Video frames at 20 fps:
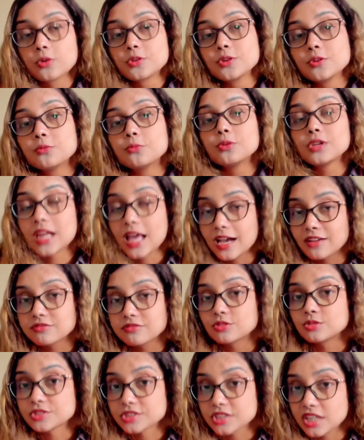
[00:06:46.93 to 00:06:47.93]
you will have
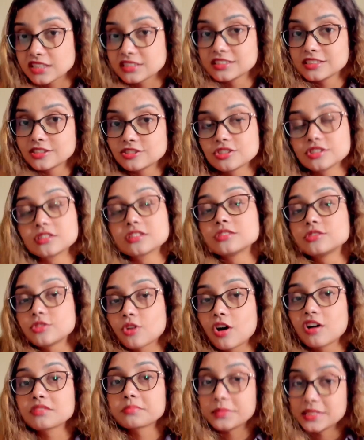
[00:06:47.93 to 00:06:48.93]
to start teaching the
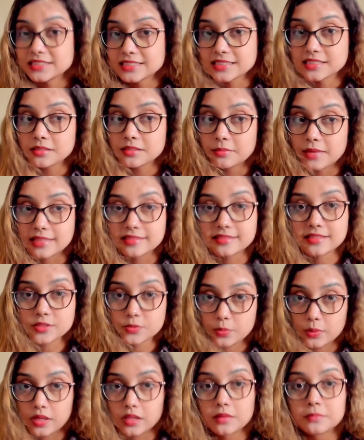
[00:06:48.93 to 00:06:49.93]
dog basic commands as
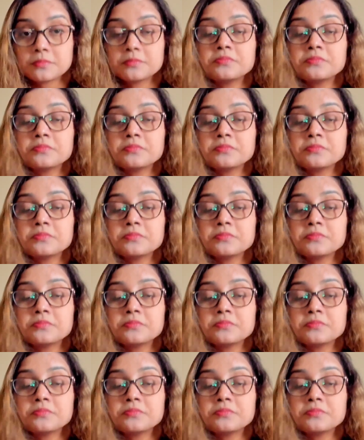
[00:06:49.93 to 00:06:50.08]
well.